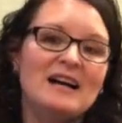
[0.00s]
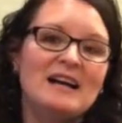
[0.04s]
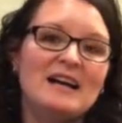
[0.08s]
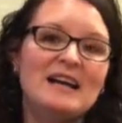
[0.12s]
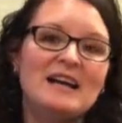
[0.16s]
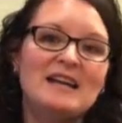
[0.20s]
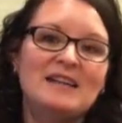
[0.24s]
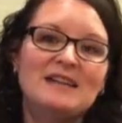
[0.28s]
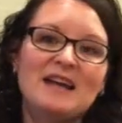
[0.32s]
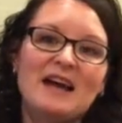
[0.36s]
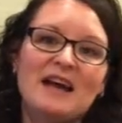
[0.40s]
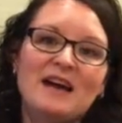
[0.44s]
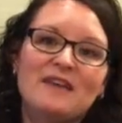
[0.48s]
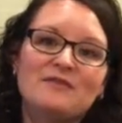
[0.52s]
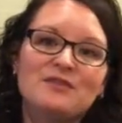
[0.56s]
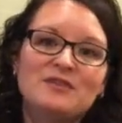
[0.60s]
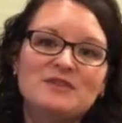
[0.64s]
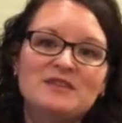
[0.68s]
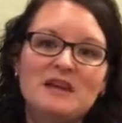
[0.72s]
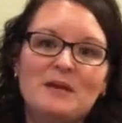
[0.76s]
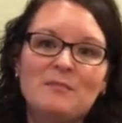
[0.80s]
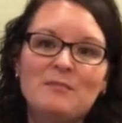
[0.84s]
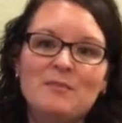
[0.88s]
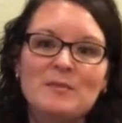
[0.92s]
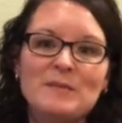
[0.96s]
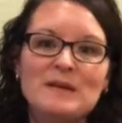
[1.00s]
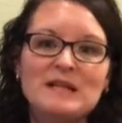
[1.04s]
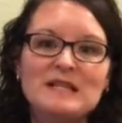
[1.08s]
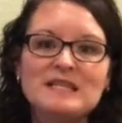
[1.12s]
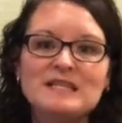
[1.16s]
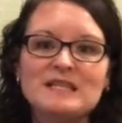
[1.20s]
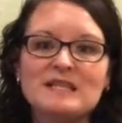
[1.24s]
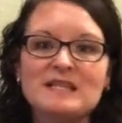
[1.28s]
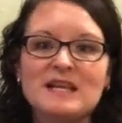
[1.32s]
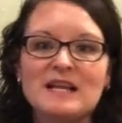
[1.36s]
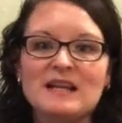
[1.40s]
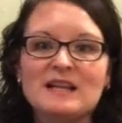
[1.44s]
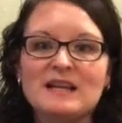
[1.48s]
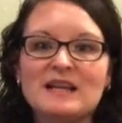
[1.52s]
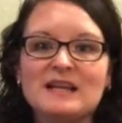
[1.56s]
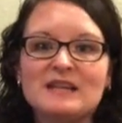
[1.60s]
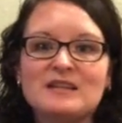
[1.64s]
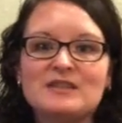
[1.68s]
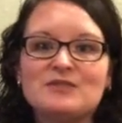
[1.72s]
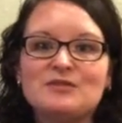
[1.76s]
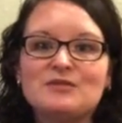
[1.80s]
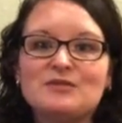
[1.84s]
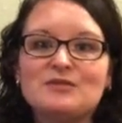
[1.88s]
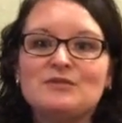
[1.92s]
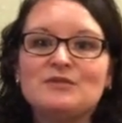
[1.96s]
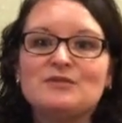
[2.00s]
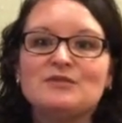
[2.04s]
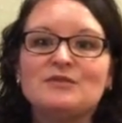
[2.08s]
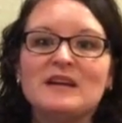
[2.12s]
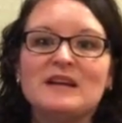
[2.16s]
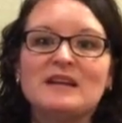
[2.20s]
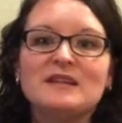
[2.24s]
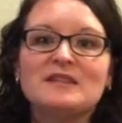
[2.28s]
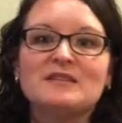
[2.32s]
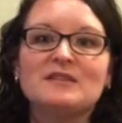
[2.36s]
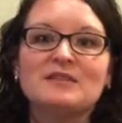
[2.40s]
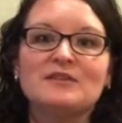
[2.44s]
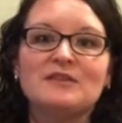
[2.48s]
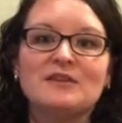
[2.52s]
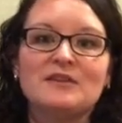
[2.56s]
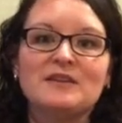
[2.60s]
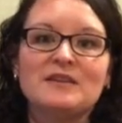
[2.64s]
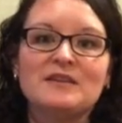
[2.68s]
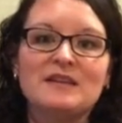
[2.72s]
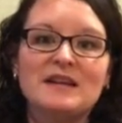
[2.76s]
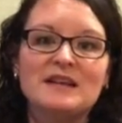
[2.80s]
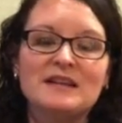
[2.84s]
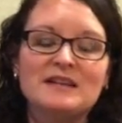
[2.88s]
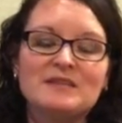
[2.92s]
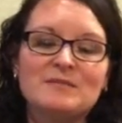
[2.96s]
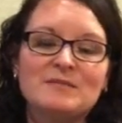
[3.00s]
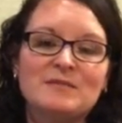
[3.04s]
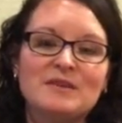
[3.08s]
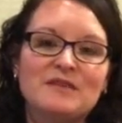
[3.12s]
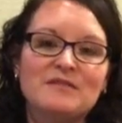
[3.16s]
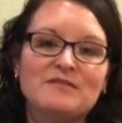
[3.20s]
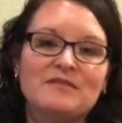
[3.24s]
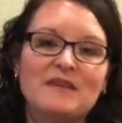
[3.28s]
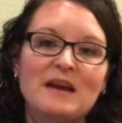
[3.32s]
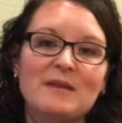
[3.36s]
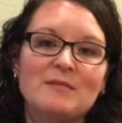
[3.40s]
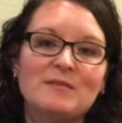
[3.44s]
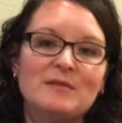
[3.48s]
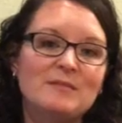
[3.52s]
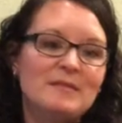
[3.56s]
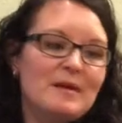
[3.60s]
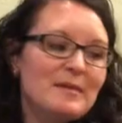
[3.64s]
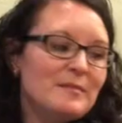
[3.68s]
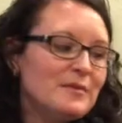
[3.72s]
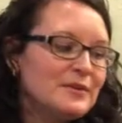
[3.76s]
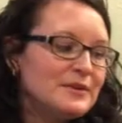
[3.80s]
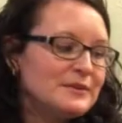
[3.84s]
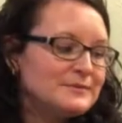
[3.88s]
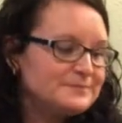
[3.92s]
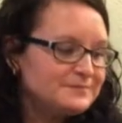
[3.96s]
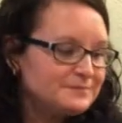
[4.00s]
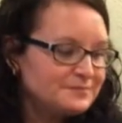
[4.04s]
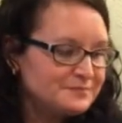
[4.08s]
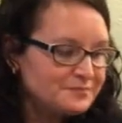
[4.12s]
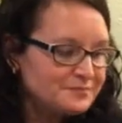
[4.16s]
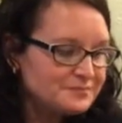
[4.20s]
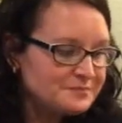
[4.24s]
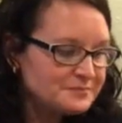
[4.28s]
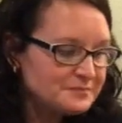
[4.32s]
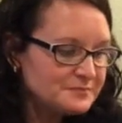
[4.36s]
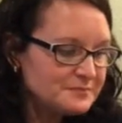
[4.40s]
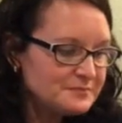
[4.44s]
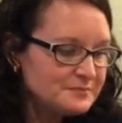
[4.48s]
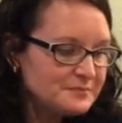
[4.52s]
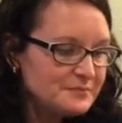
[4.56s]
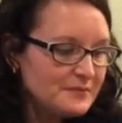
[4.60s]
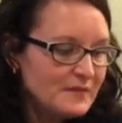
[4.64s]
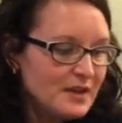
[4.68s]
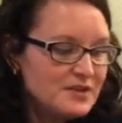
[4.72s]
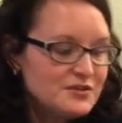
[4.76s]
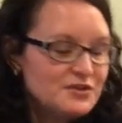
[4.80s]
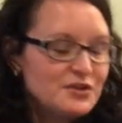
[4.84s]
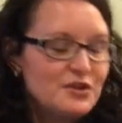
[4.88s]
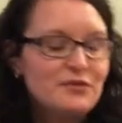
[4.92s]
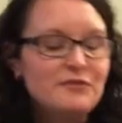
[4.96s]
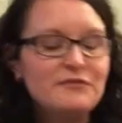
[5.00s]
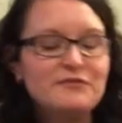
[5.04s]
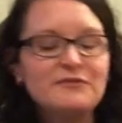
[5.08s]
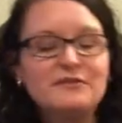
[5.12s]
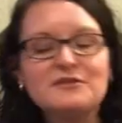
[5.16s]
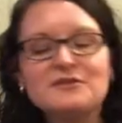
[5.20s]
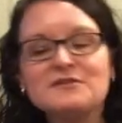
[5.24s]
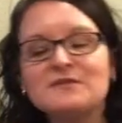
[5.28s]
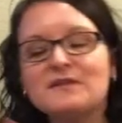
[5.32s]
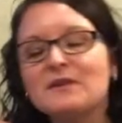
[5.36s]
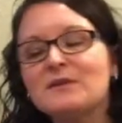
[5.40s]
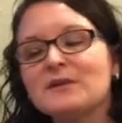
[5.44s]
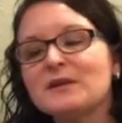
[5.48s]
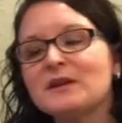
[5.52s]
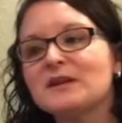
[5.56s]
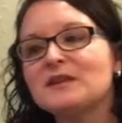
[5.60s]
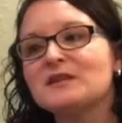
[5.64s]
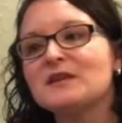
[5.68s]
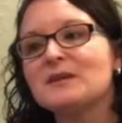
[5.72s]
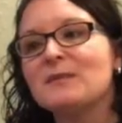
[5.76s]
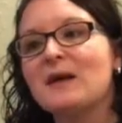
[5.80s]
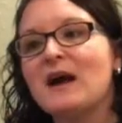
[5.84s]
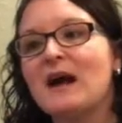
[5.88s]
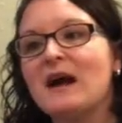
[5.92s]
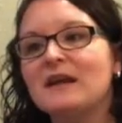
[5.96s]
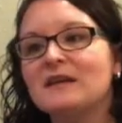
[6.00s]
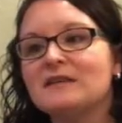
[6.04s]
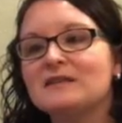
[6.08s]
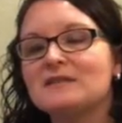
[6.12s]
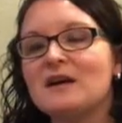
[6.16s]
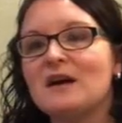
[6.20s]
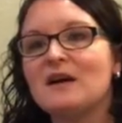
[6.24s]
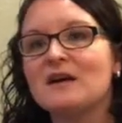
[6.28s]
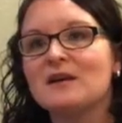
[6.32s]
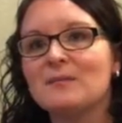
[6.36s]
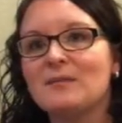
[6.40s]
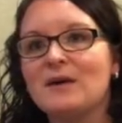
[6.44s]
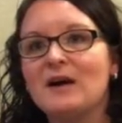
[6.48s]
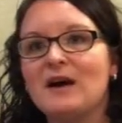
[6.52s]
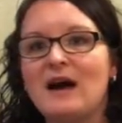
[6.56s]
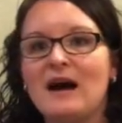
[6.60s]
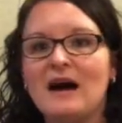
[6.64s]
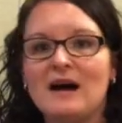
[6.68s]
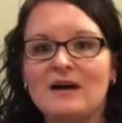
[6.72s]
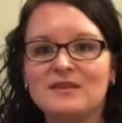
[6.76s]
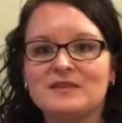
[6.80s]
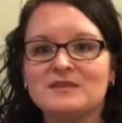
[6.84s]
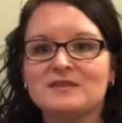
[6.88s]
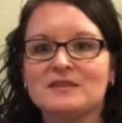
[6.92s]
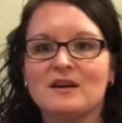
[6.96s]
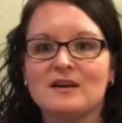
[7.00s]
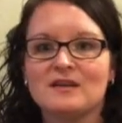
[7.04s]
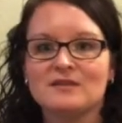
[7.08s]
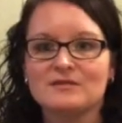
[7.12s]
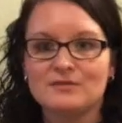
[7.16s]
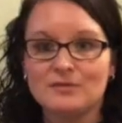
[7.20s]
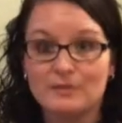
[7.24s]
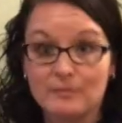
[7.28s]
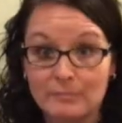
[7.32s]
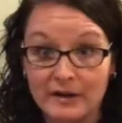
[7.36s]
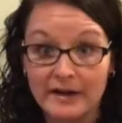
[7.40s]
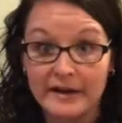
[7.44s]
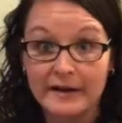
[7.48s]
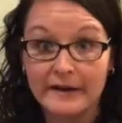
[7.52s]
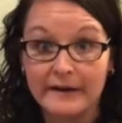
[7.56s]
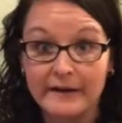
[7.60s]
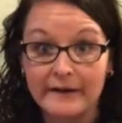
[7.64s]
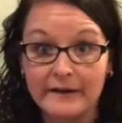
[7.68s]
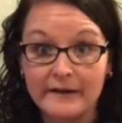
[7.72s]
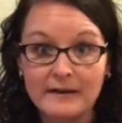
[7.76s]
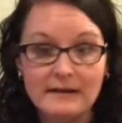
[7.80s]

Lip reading: And that have good temperaments and that like to learn and like to be a family member. So first of all, we're going to talk about how to talk to a breeder.